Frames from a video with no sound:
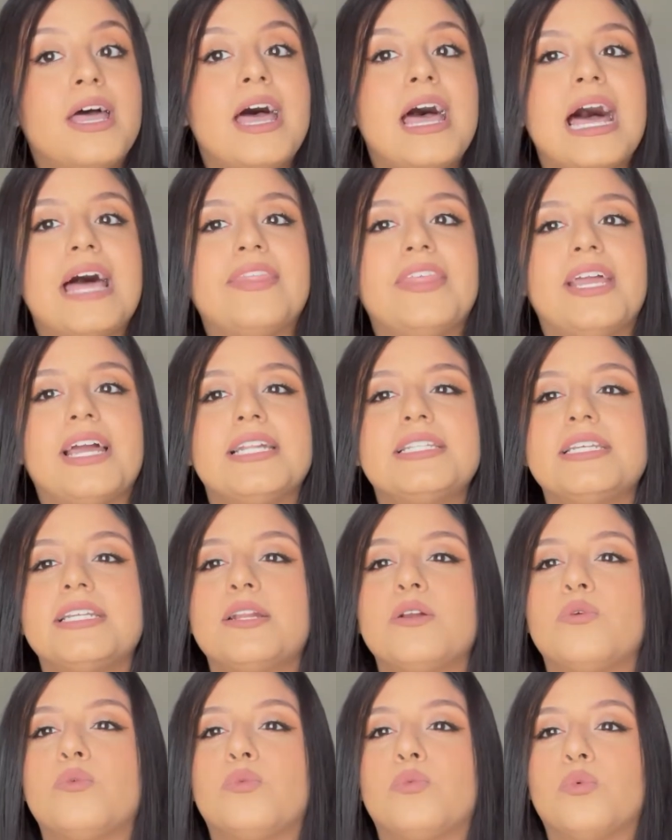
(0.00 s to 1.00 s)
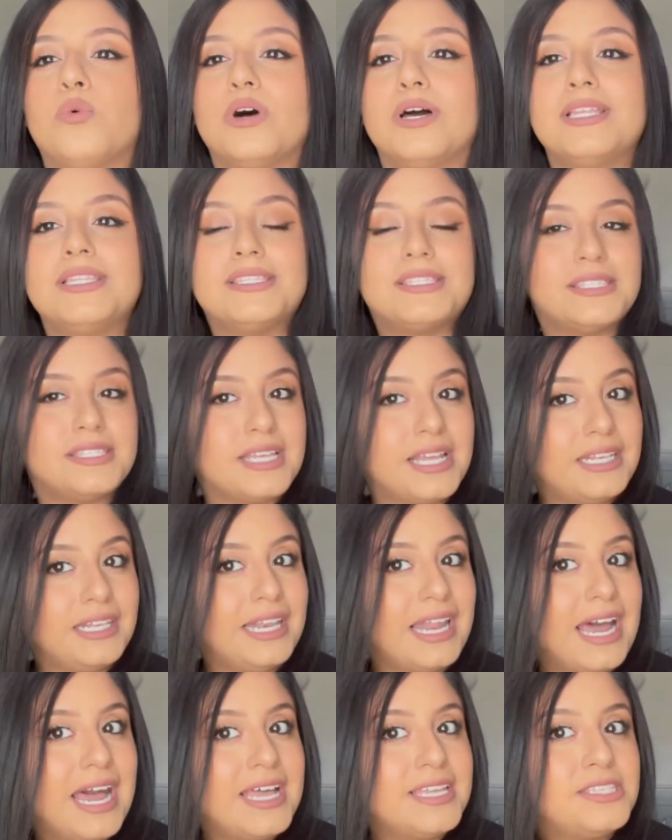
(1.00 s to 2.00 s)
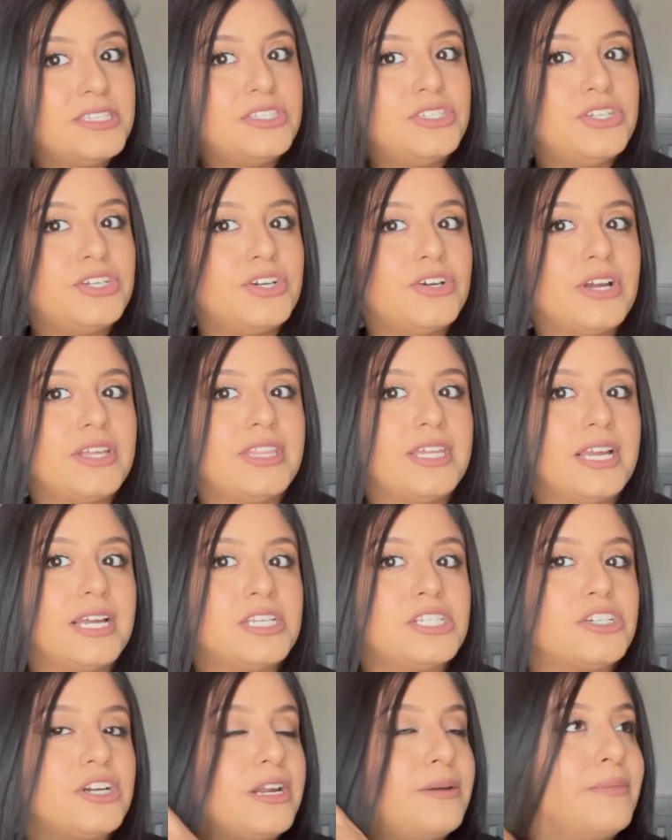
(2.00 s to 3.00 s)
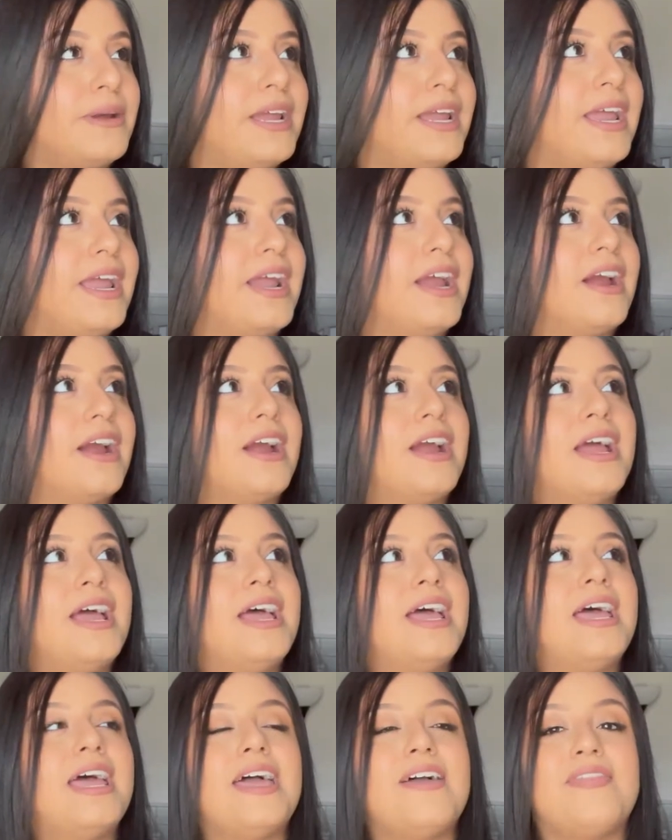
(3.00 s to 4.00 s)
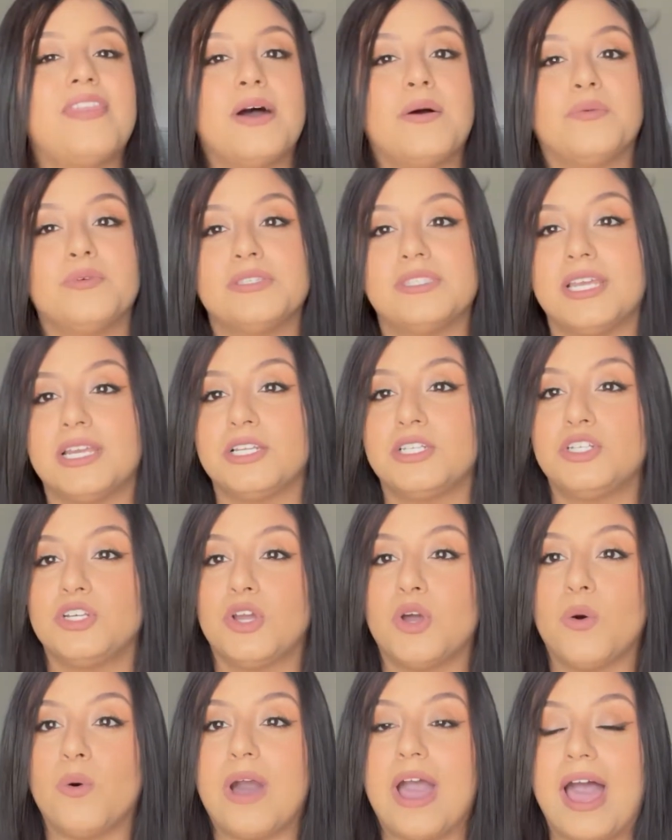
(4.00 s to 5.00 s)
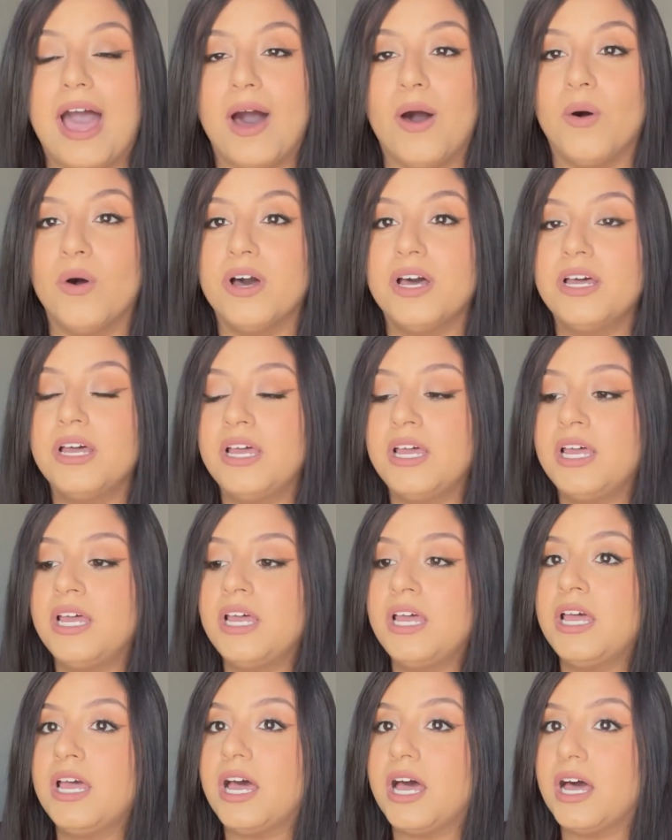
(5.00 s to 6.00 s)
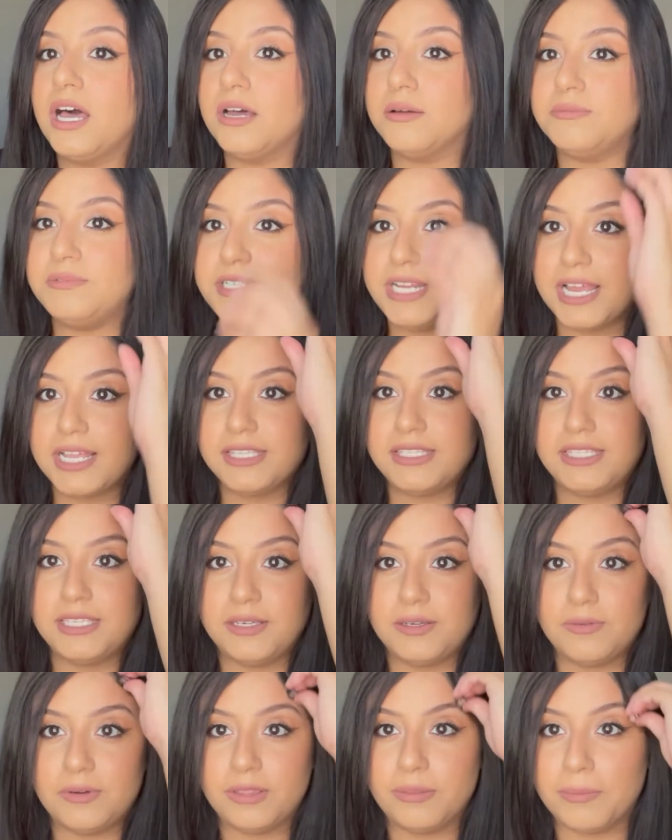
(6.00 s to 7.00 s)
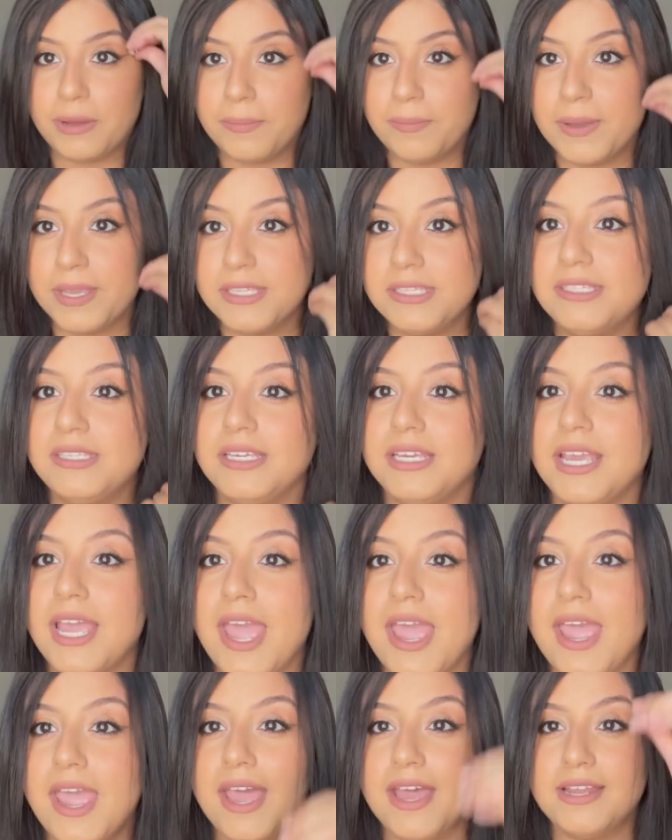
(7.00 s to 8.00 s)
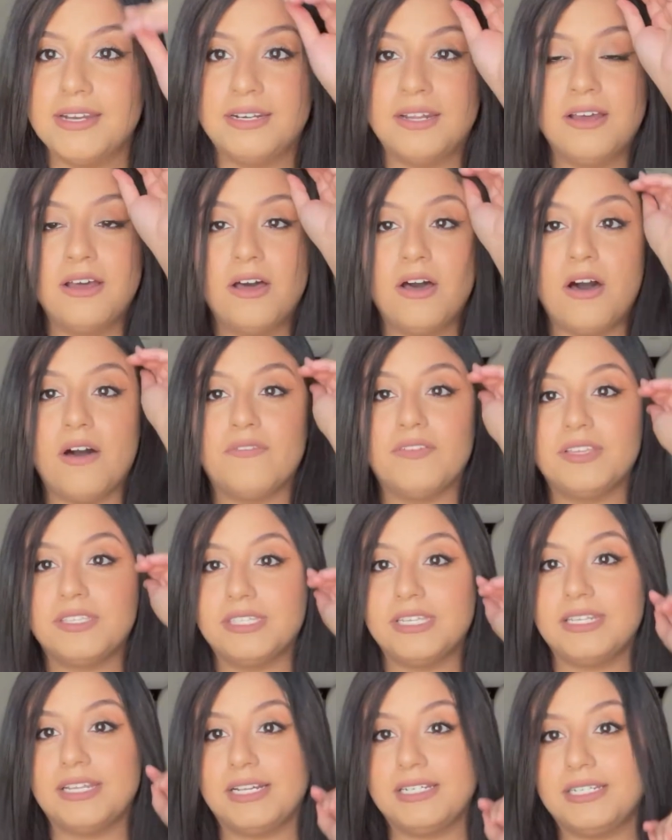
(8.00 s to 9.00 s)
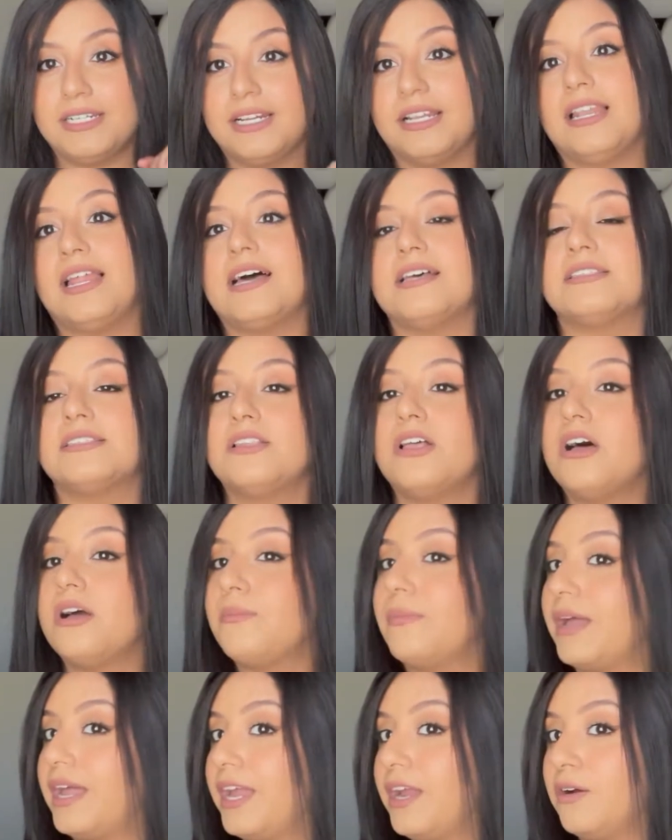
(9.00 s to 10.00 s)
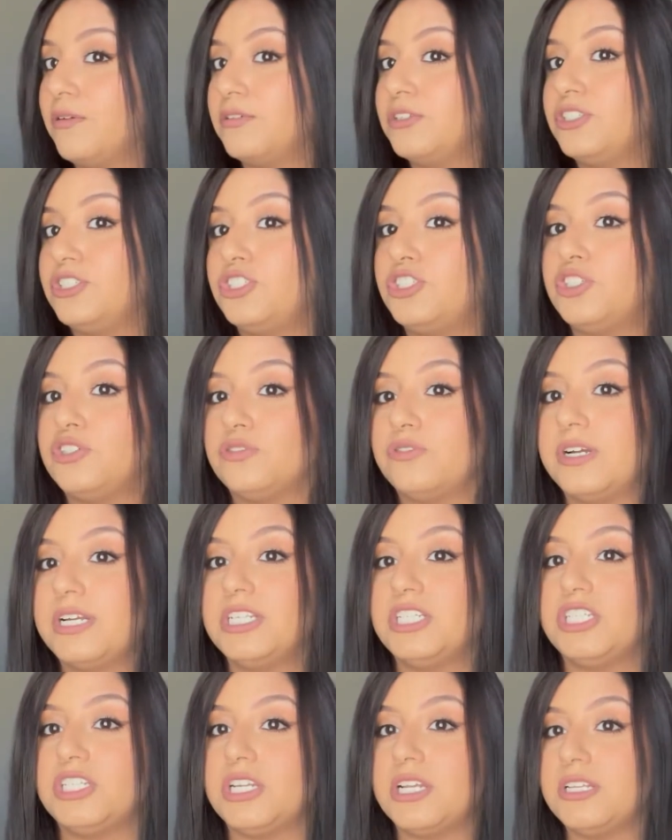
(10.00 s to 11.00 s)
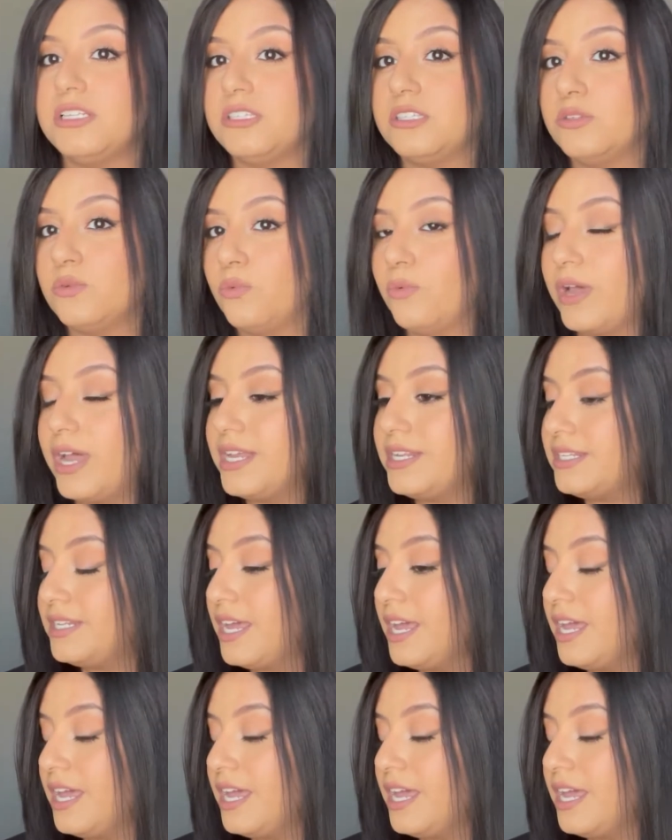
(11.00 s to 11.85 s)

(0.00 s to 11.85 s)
I think I did it once last year. I think I straightened my hair and that was like to go out uh, dancing with my bestie and obviously that didn't last long. My hair was drenched in sweat.